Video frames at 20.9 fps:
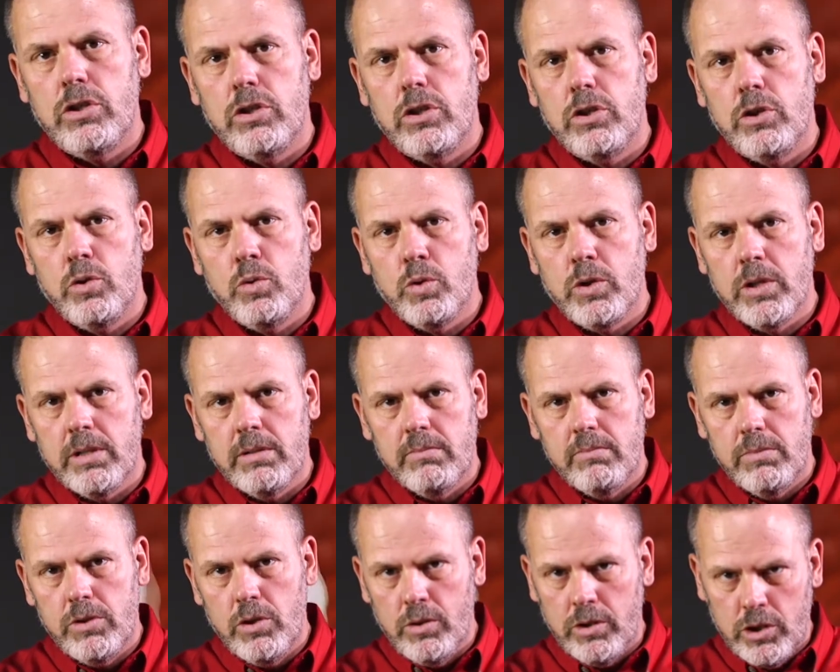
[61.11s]
you can
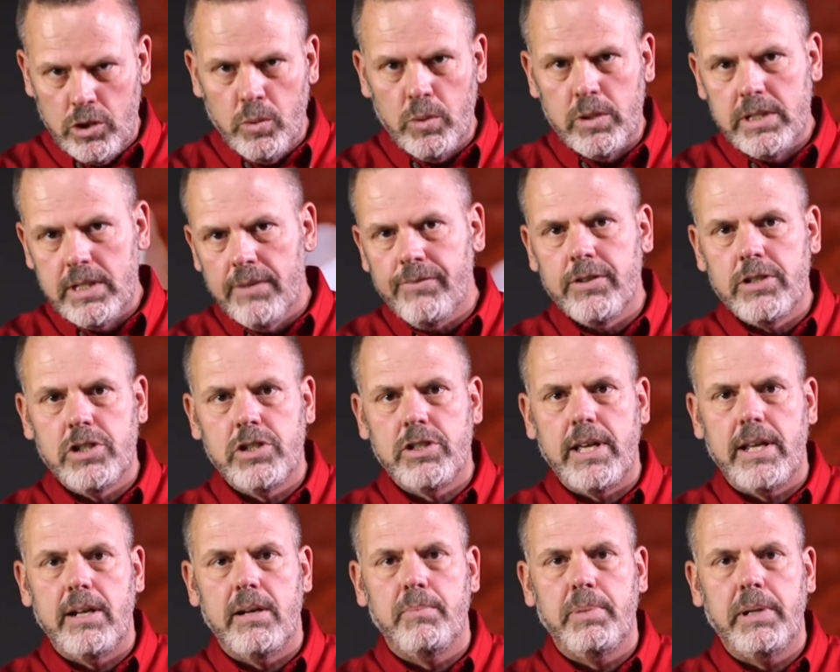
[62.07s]
do a different
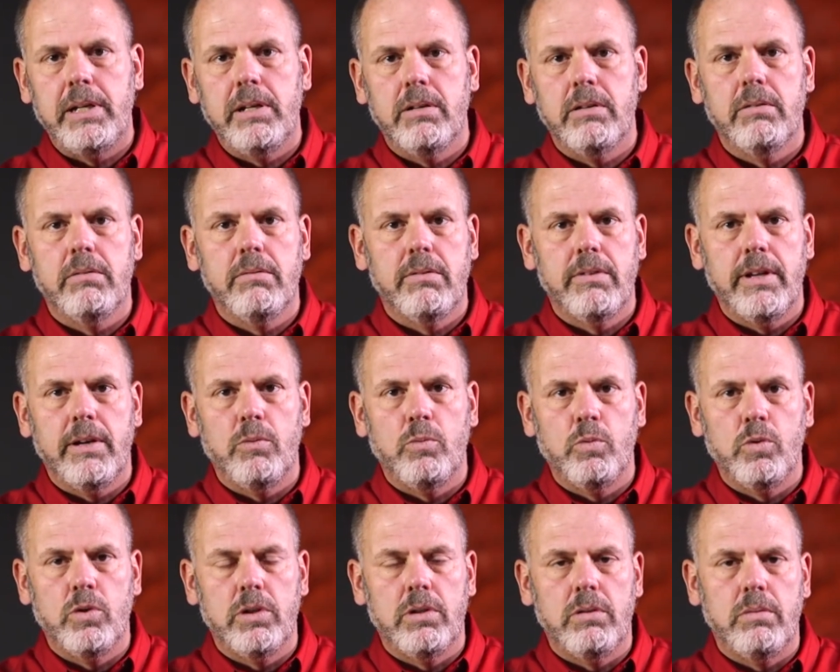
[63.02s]
setup here that
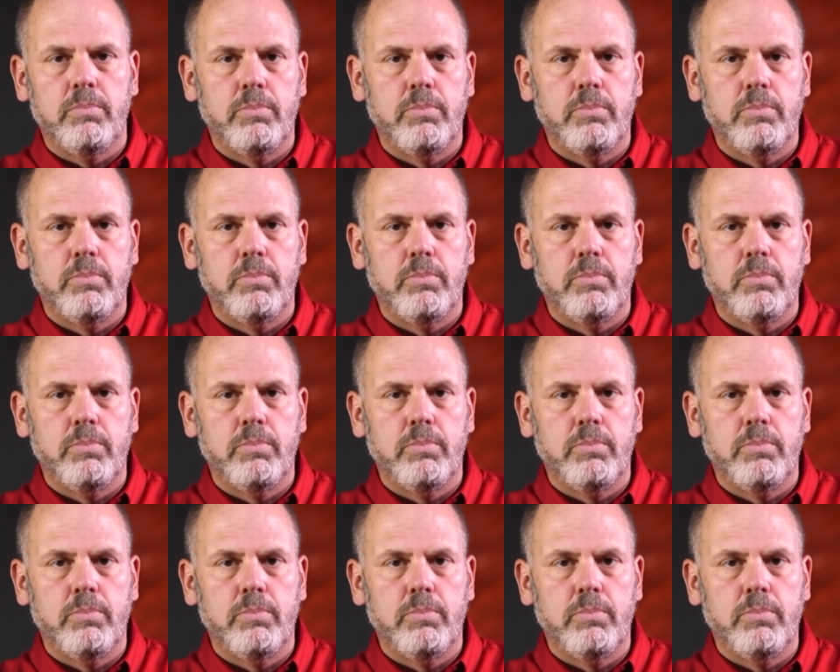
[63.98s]
will